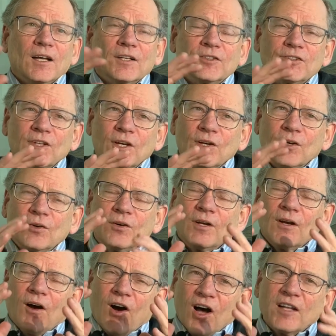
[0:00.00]
So
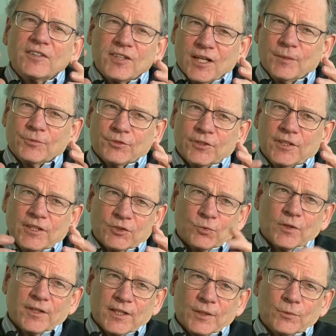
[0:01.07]
on-time screening is
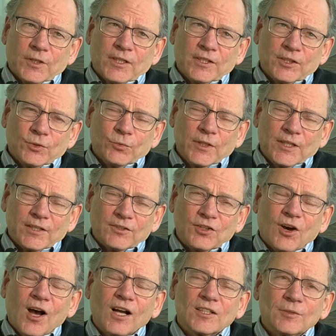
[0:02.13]
one thing we can do. We can
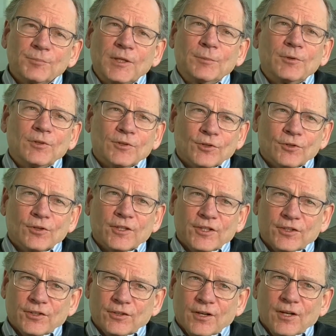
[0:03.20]
talk to people
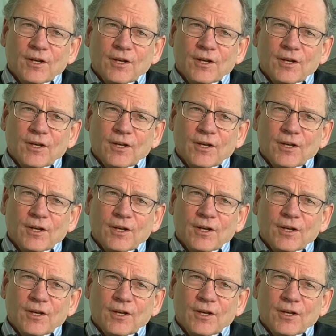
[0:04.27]
earlier